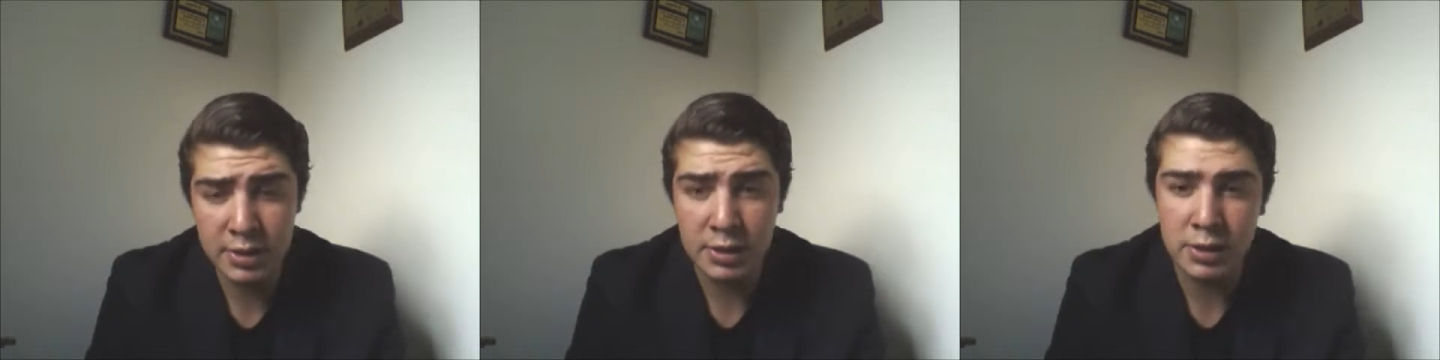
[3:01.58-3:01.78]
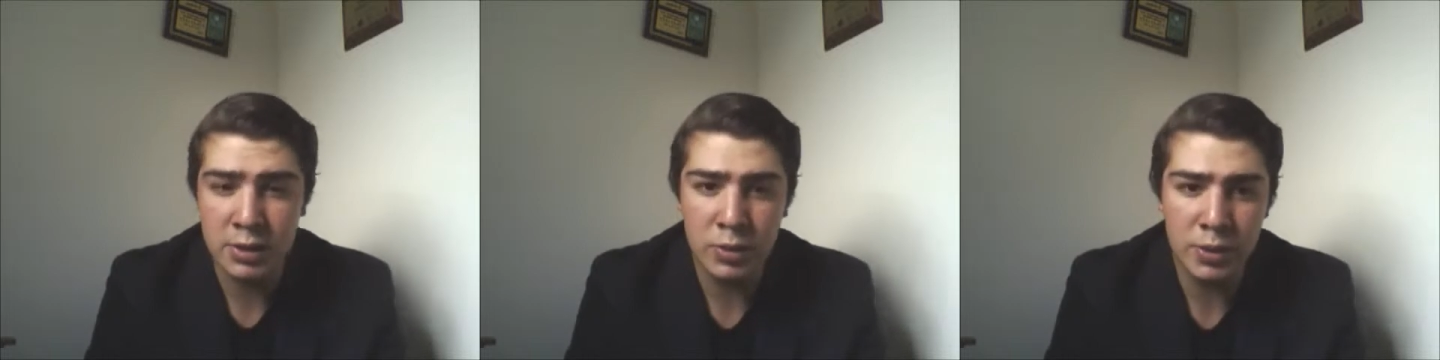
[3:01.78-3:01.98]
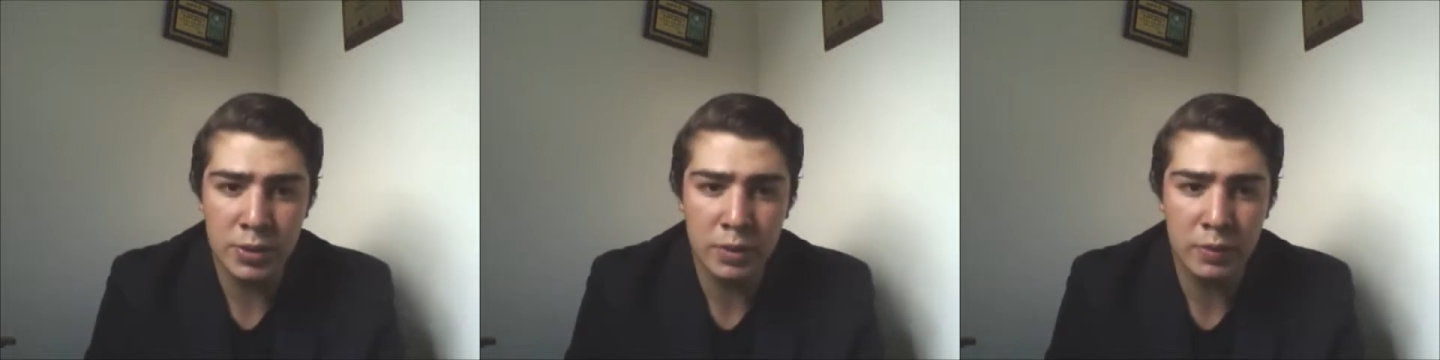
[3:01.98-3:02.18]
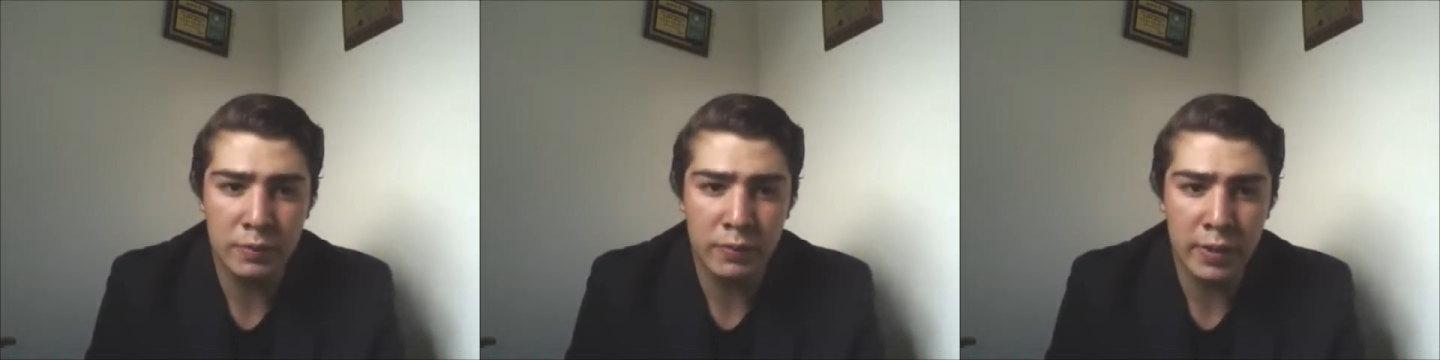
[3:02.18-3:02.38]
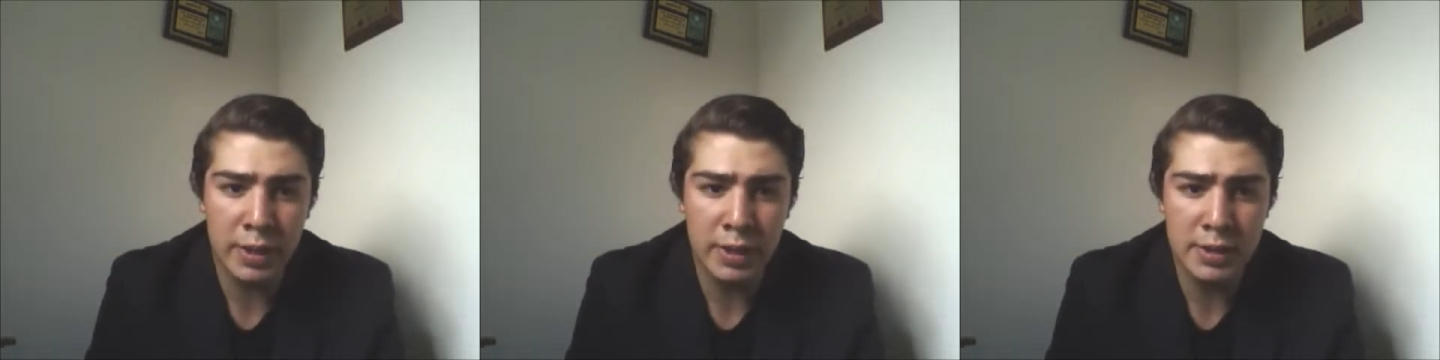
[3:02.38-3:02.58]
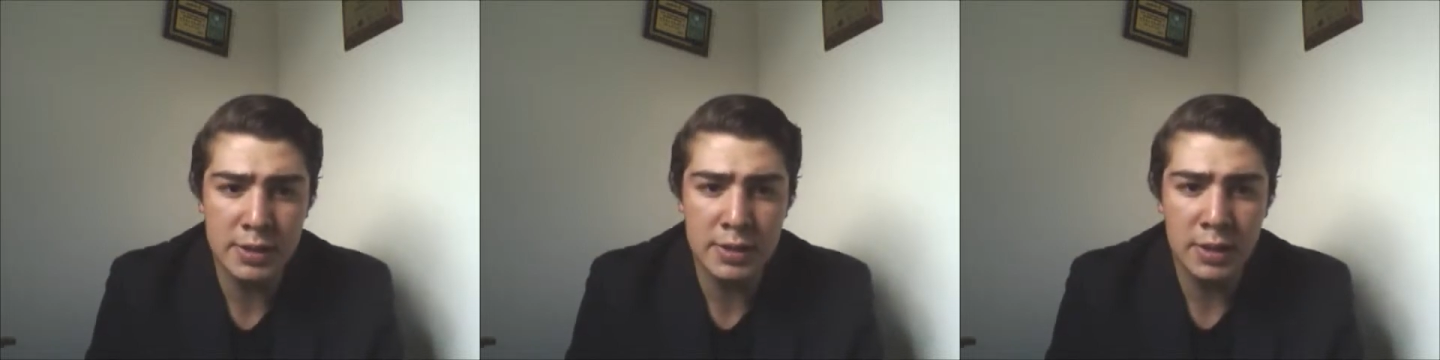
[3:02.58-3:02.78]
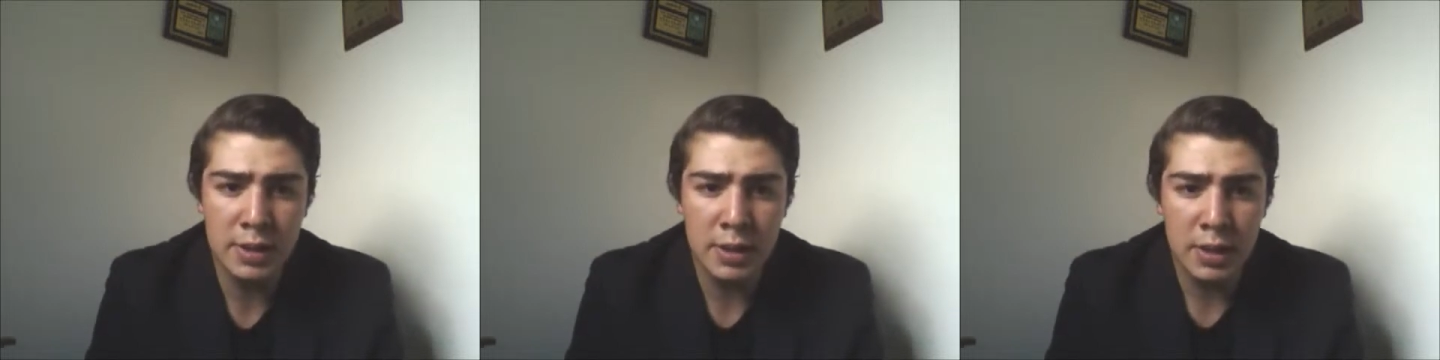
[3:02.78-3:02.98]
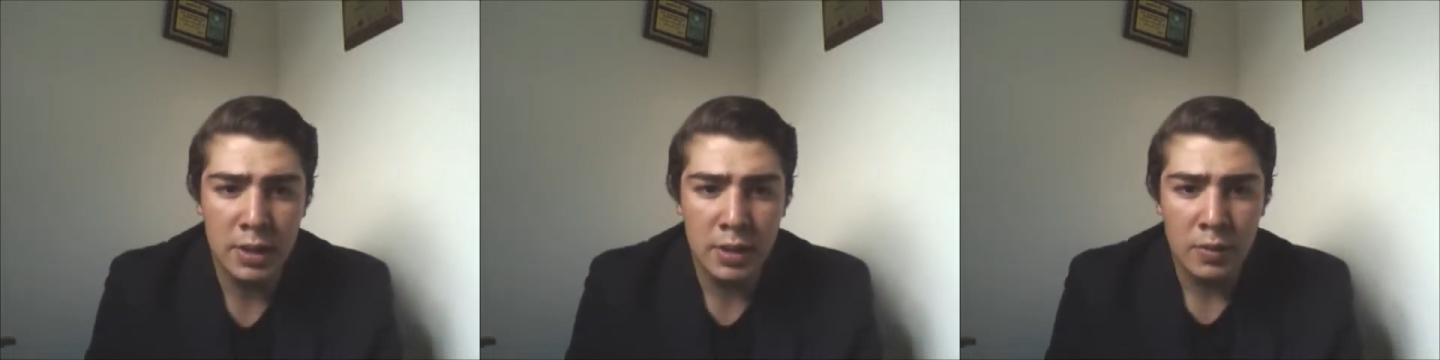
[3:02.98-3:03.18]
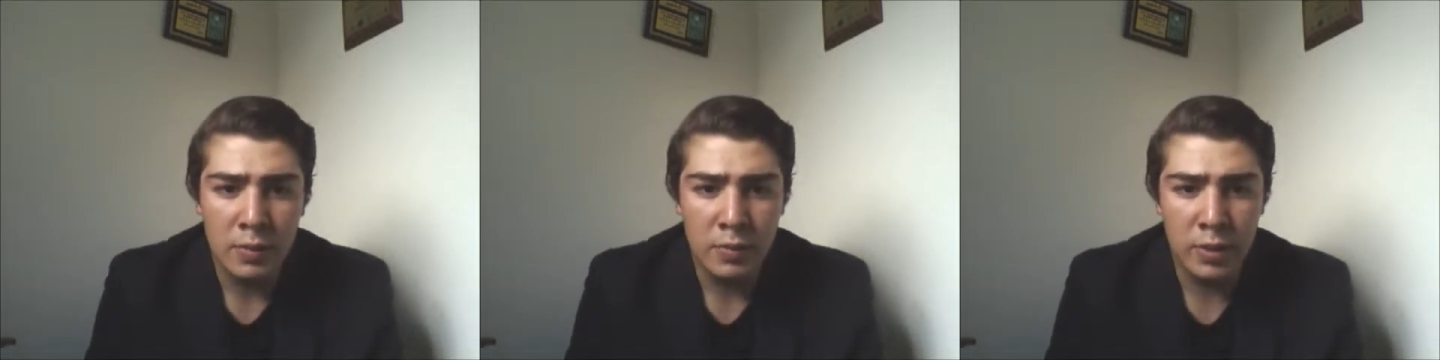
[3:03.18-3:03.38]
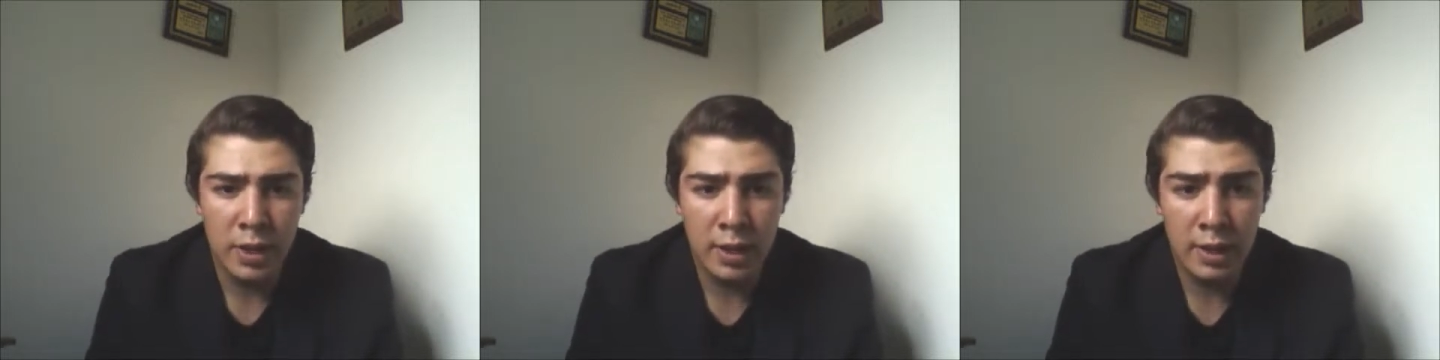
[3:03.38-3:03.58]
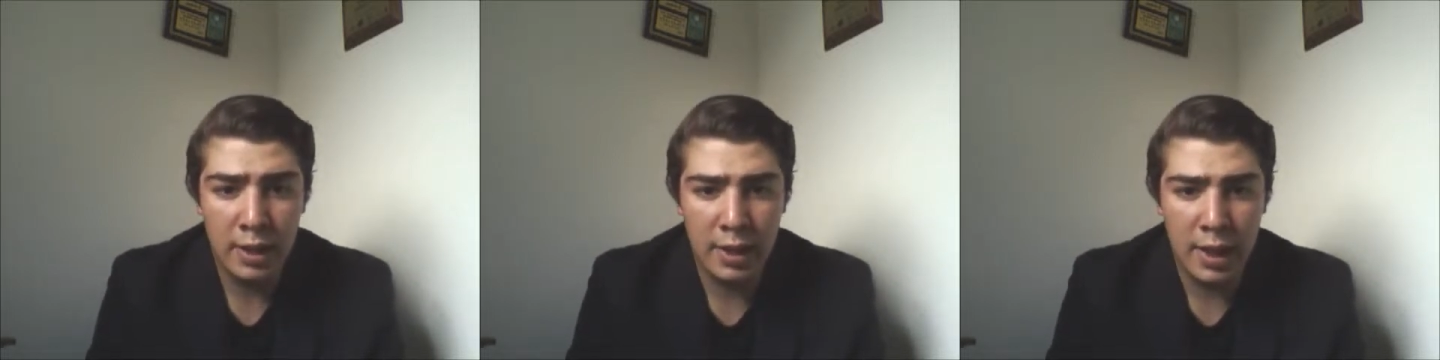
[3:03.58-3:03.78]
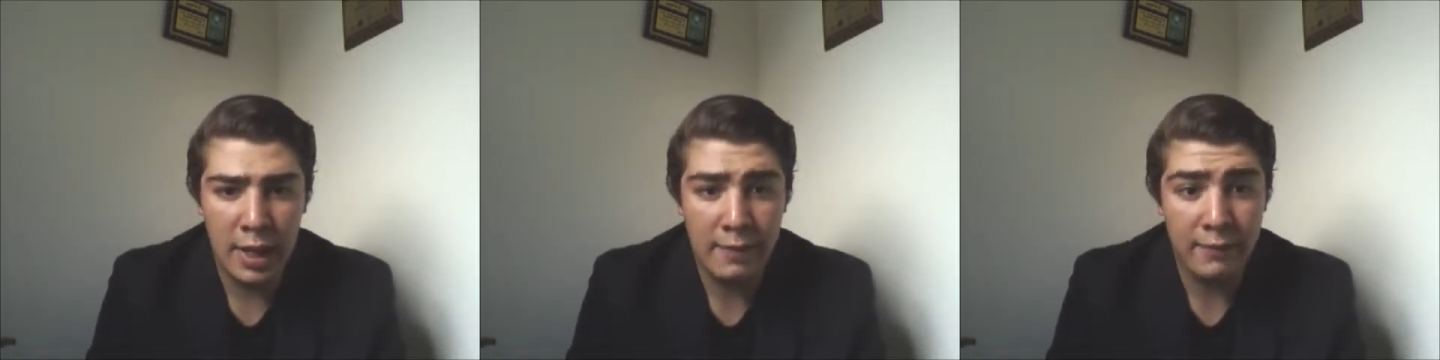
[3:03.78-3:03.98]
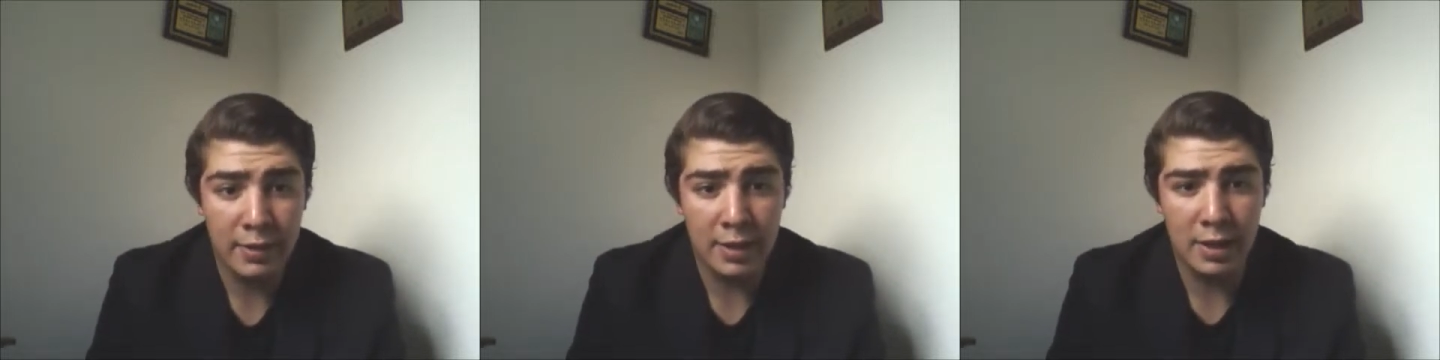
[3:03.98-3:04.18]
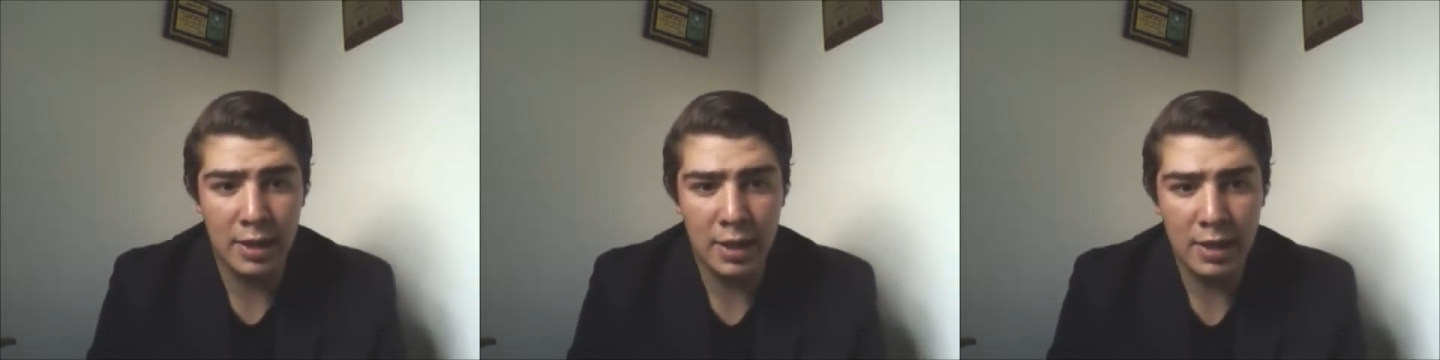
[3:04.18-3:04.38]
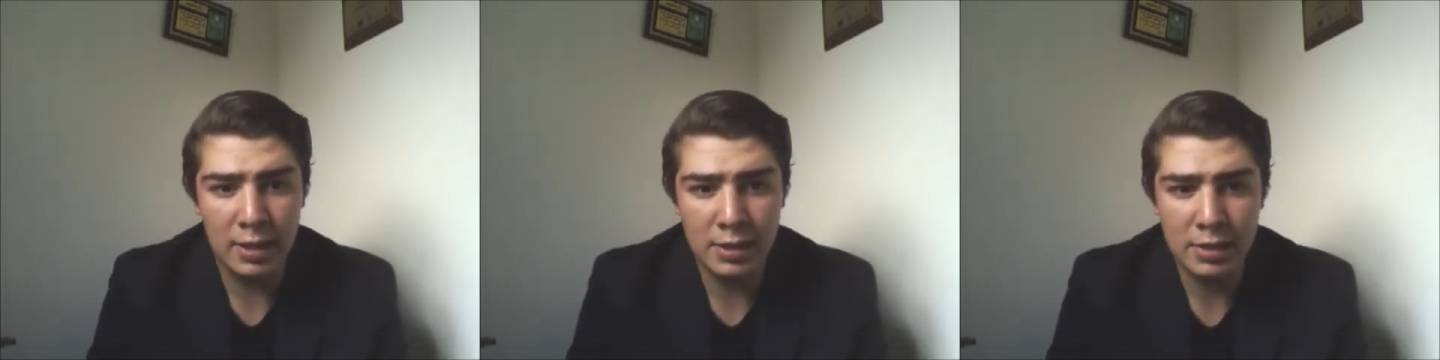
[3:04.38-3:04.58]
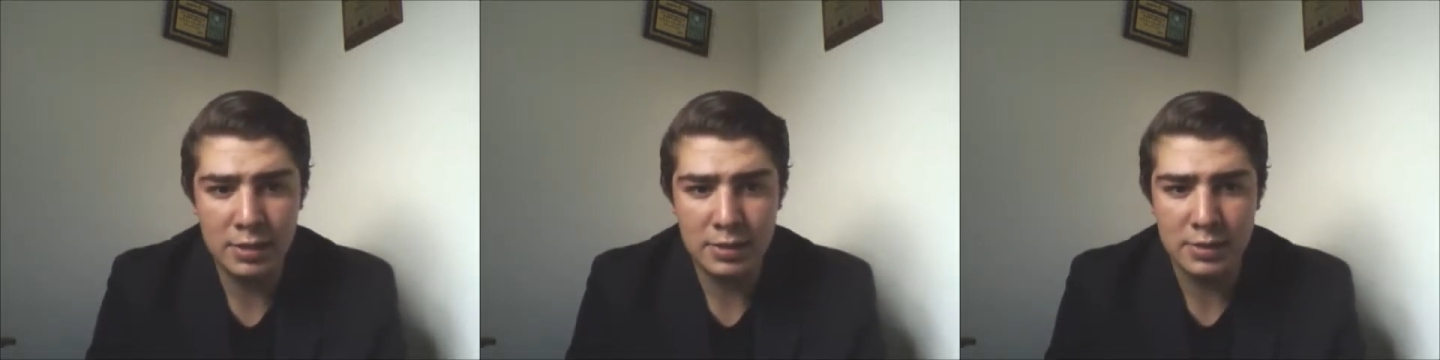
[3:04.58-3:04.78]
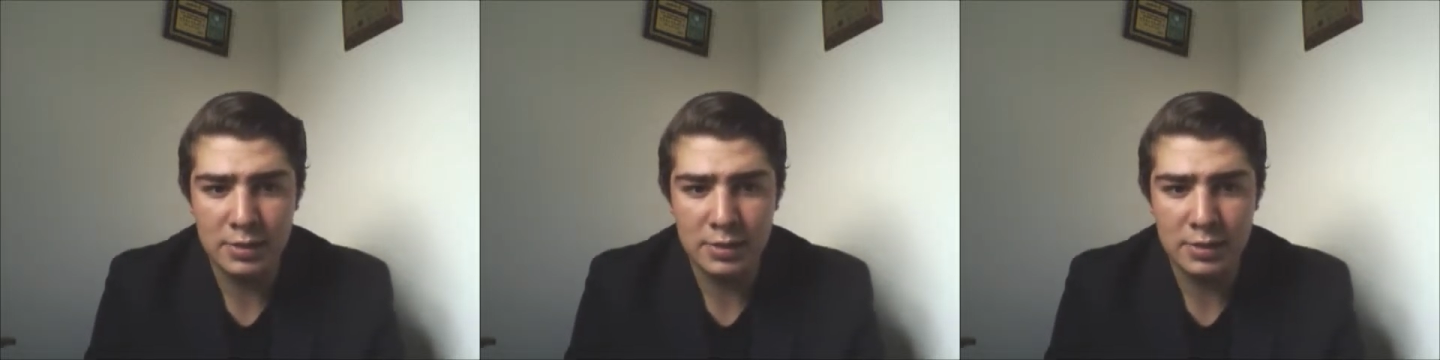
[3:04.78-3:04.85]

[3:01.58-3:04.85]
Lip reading: is social friends. We have acne,